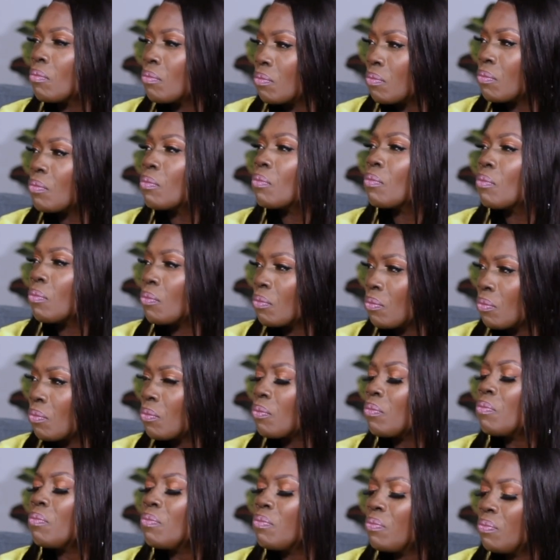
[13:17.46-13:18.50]
This is what it
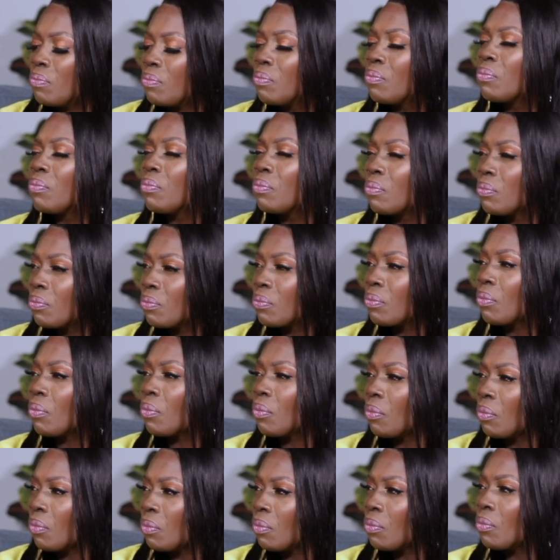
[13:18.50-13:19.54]
is,
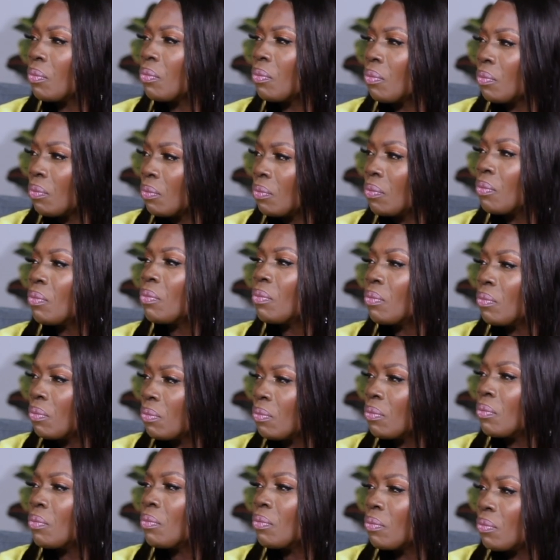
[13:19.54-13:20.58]
accepting
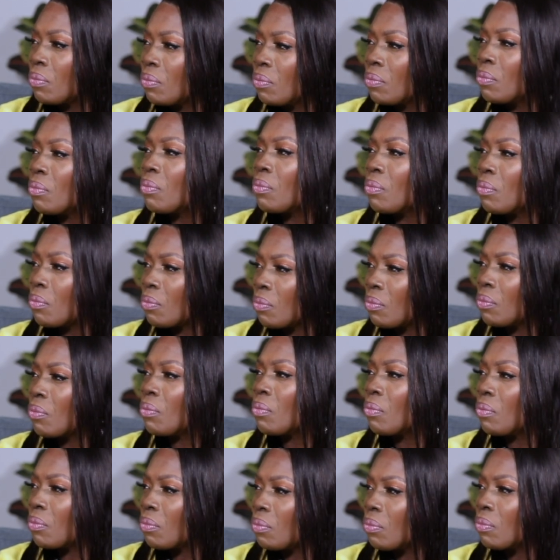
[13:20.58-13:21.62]
the
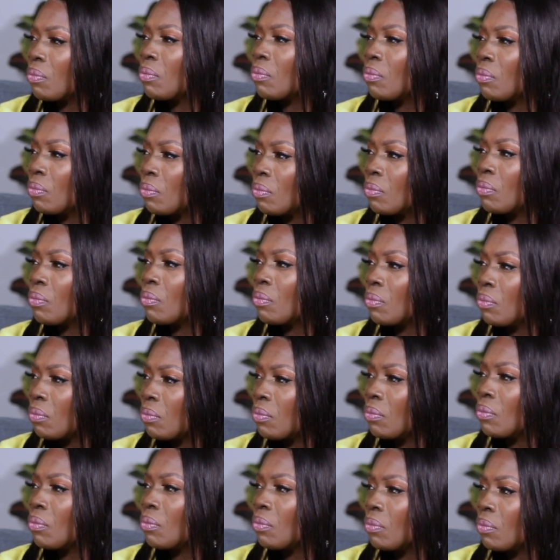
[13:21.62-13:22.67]
reality is that you have
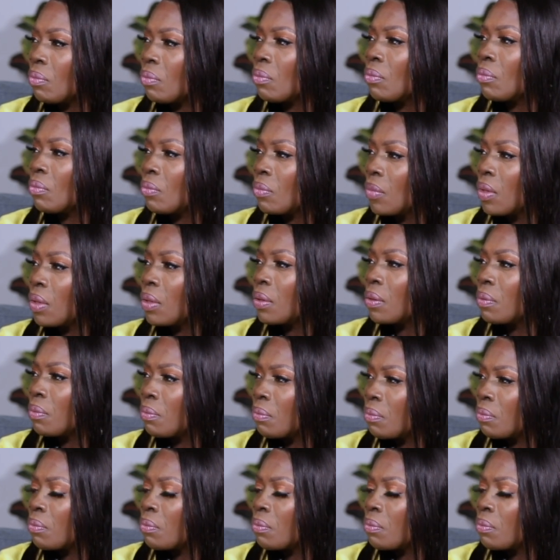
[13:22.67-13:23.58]
diabetes. And